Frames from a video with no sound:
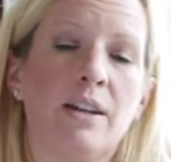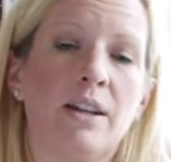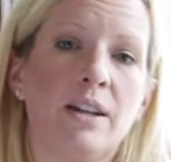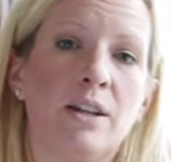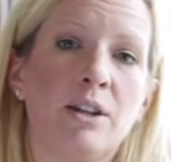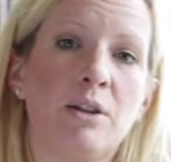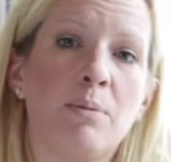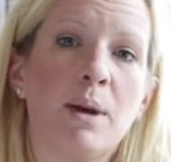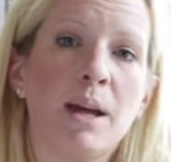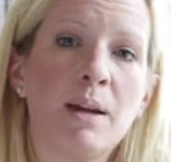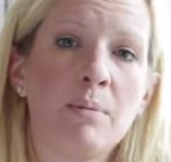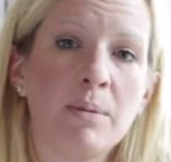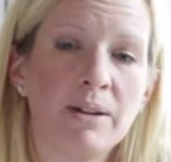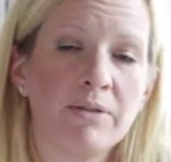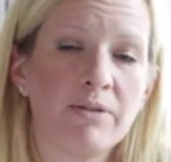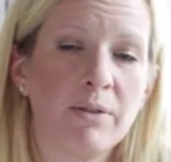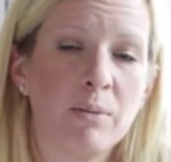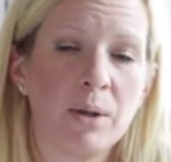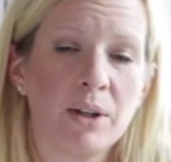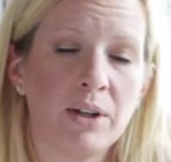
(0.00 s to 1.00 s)
you may
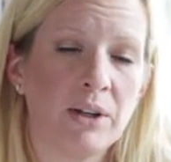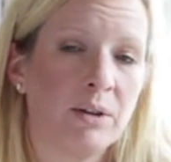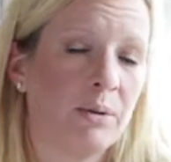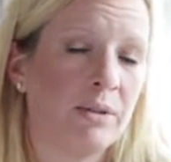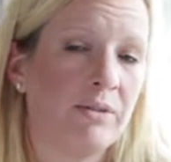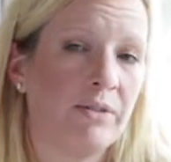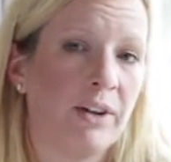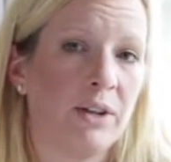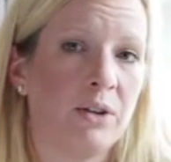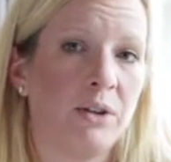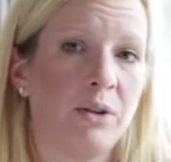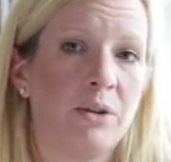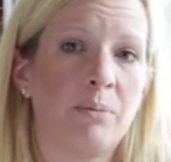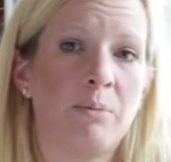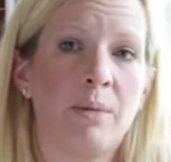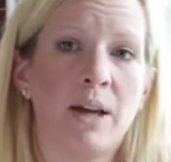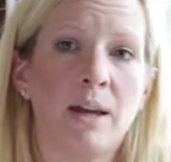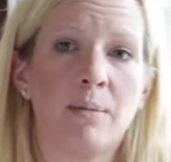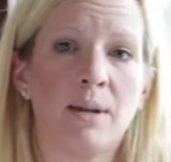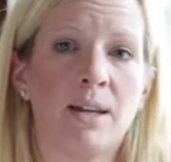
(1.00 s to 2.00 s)
be familiar with funnel,
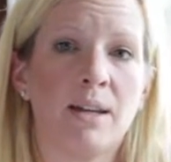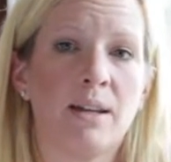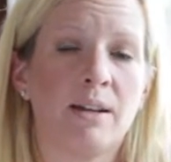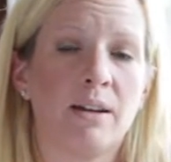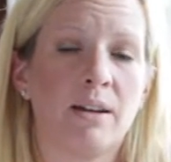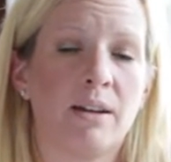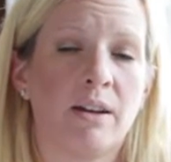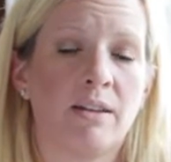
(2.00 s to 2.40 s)
maybe